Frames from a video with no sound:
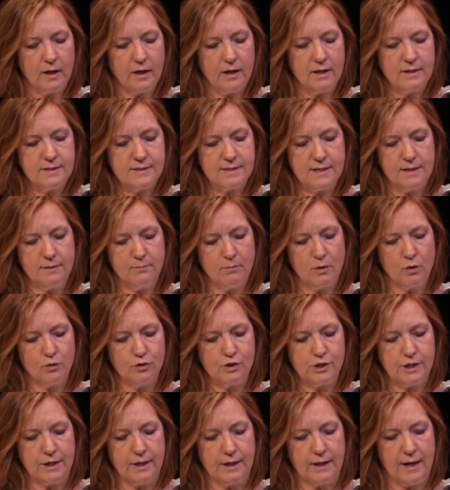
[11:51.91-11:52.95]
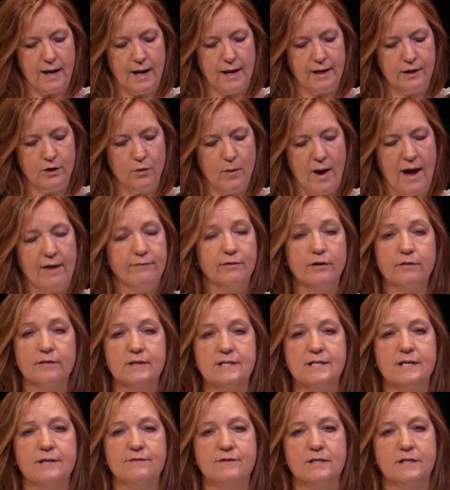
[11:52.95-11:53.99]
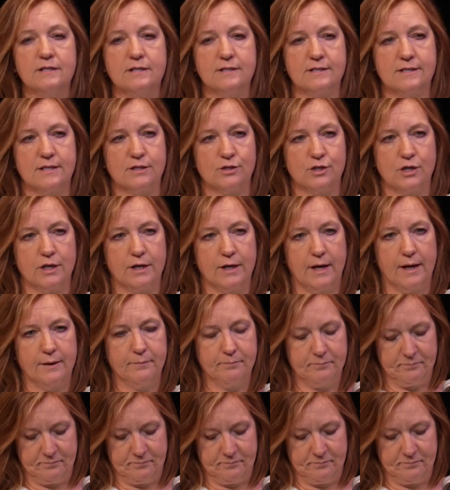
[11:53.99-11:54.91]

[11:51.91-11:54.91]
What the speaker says: is in motion and you haven't received a decision yet.